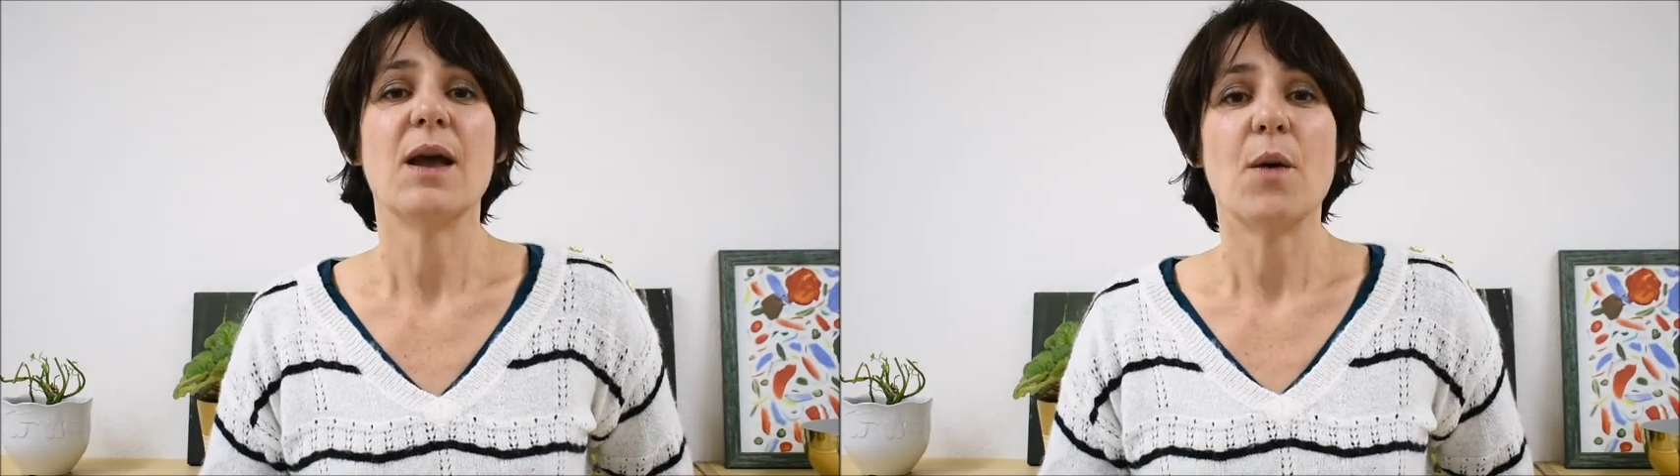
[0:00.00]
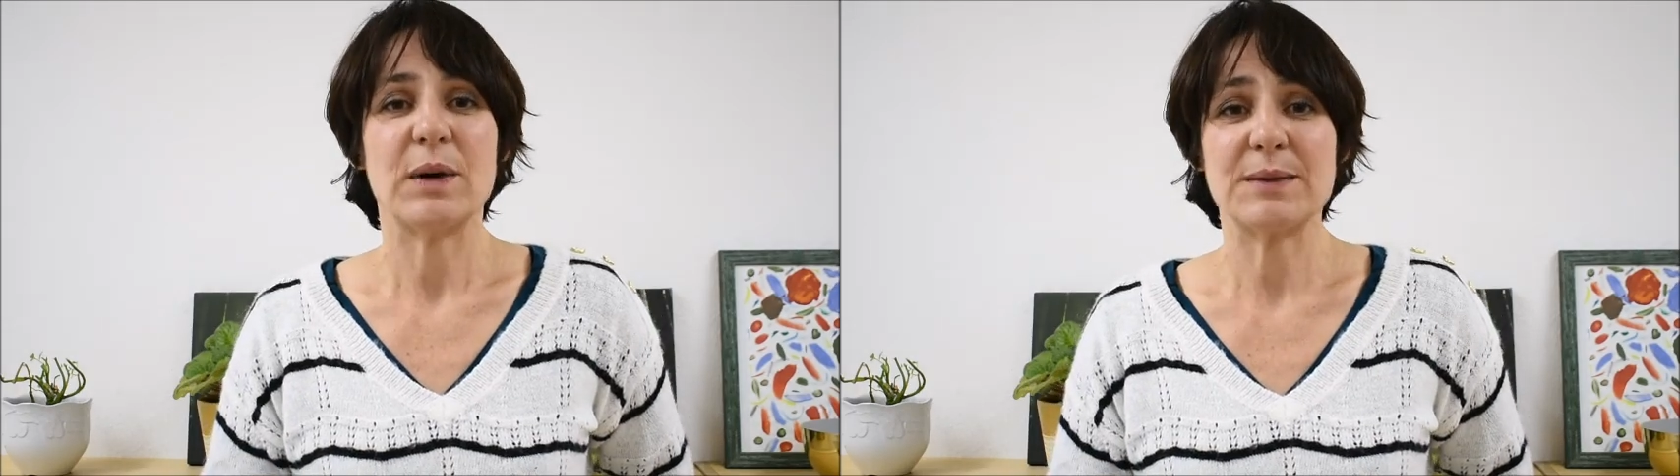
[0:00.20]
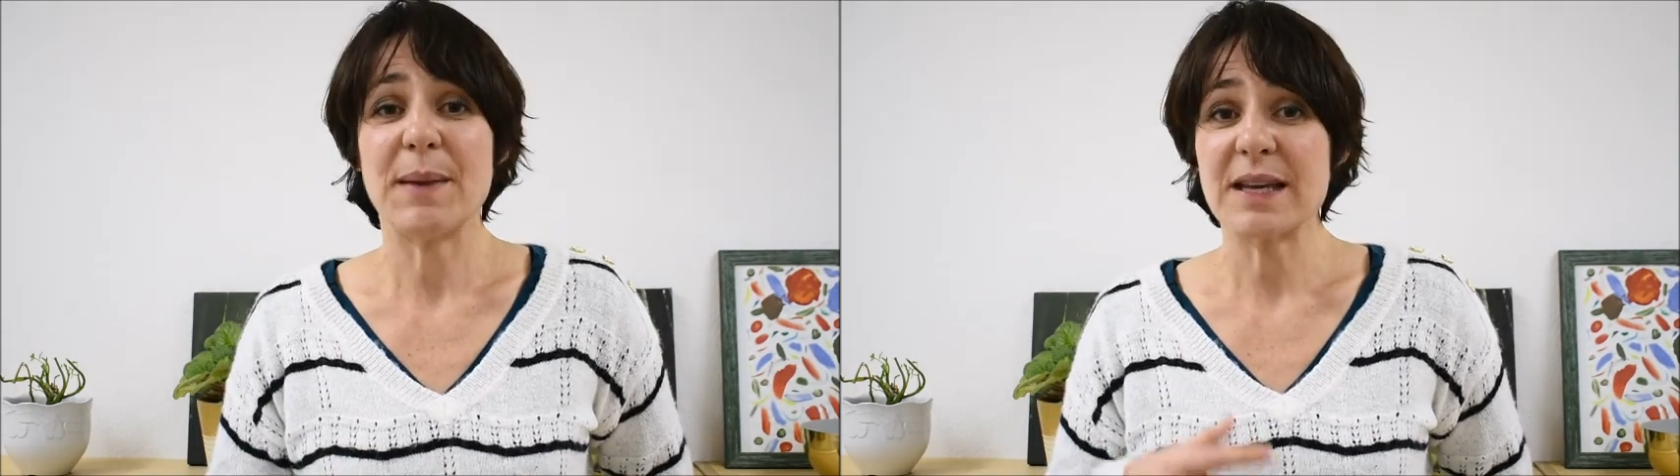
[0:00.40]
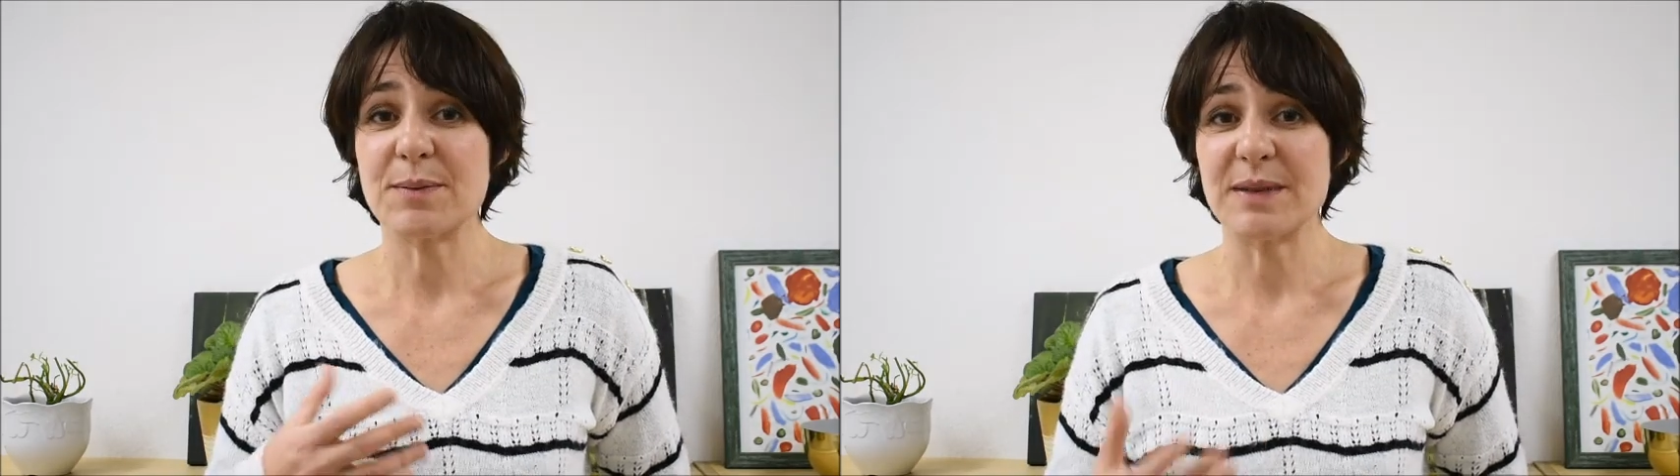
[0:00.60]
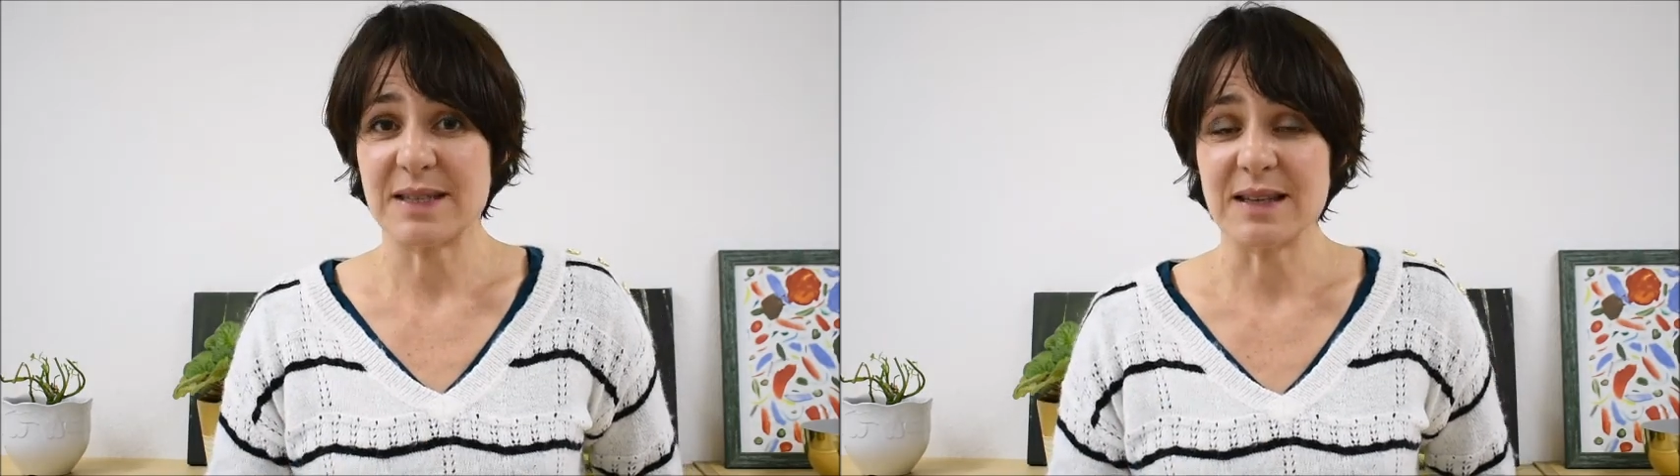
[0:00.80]
What makes
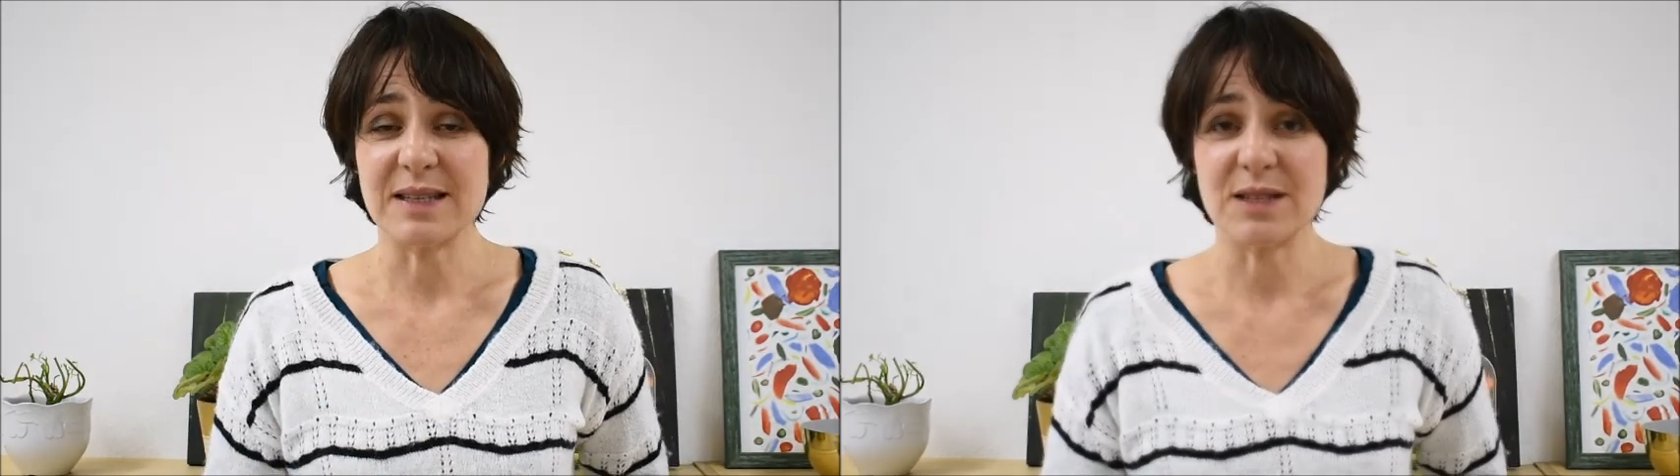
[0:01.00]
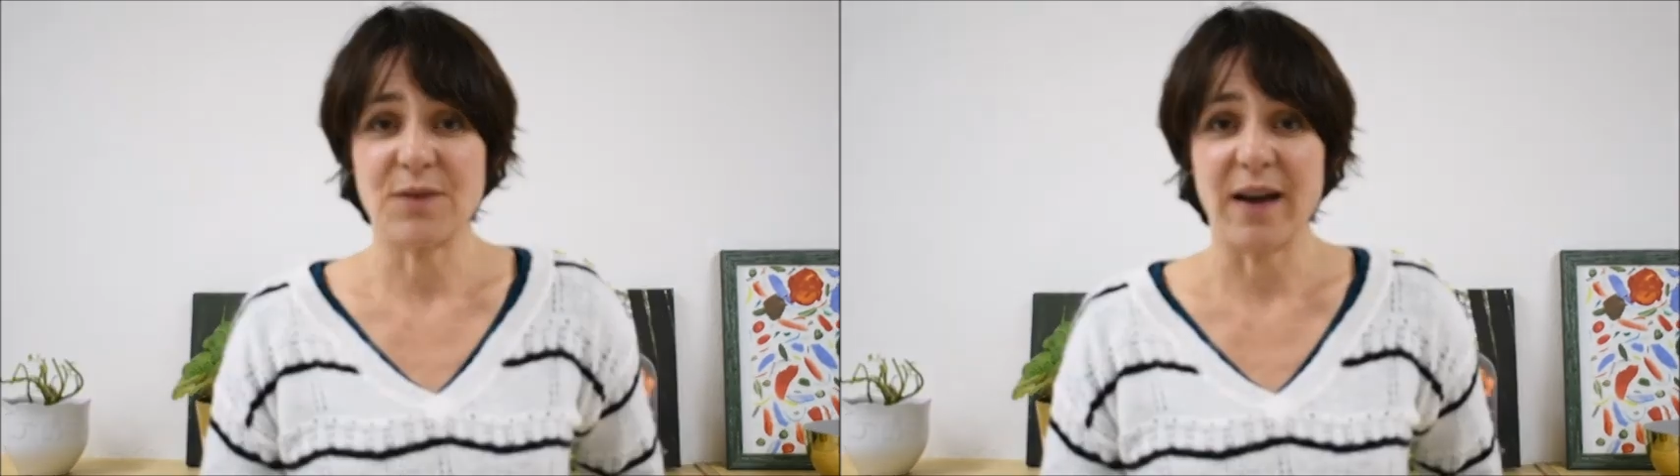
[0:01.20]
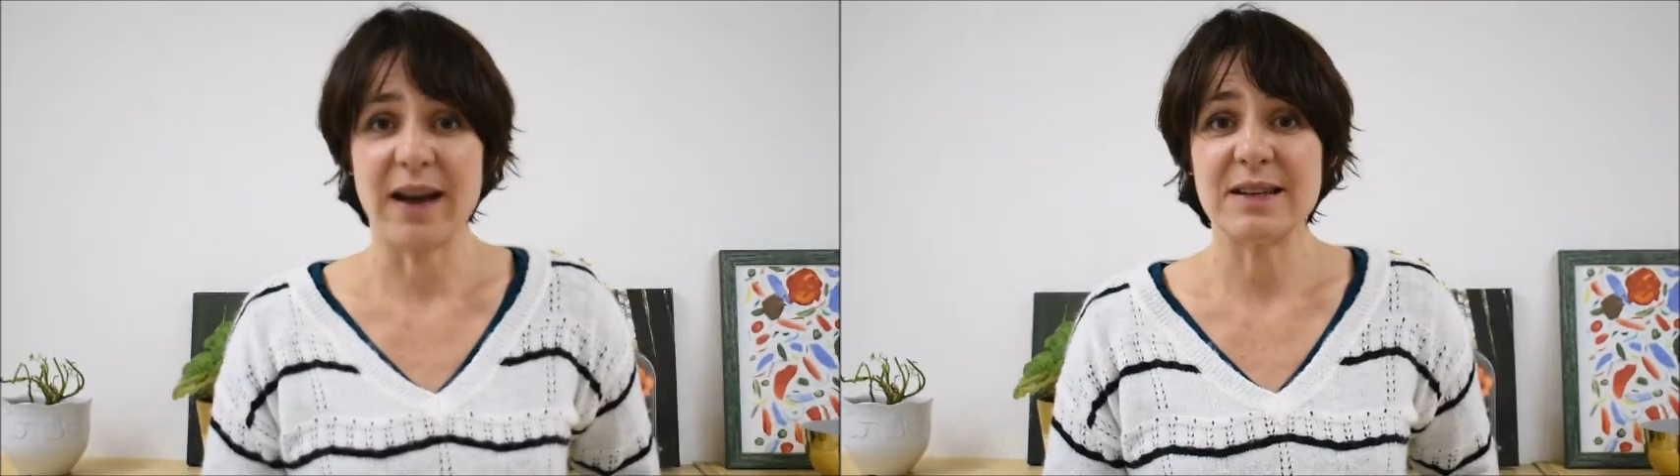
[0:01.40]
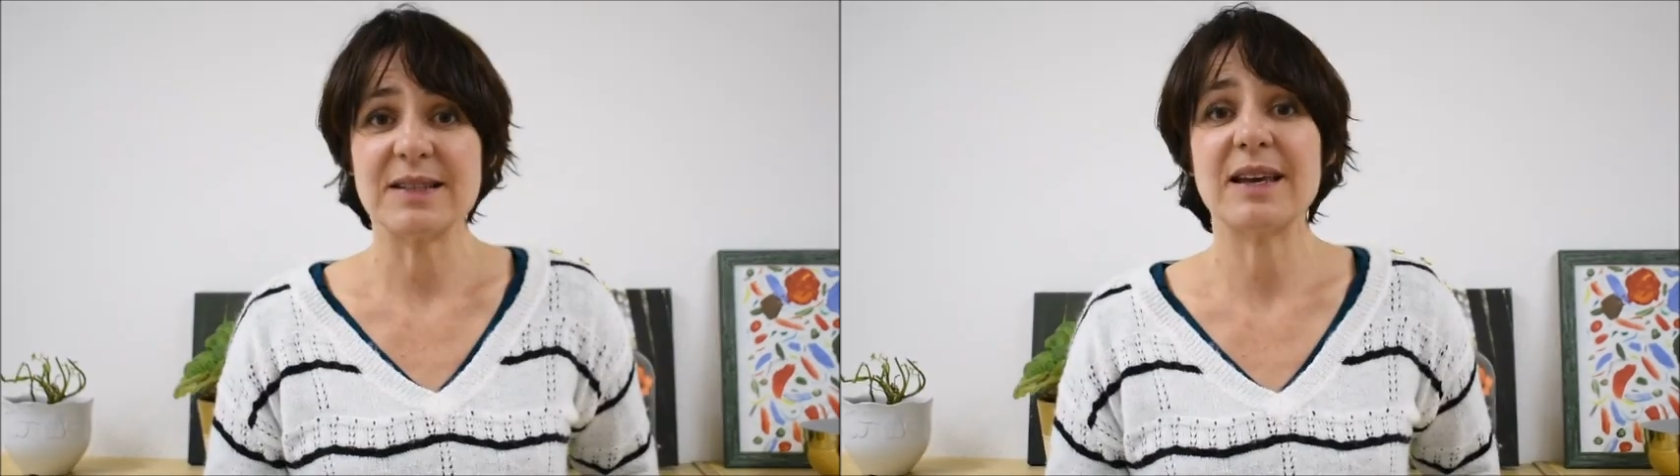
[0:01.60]
me satisfied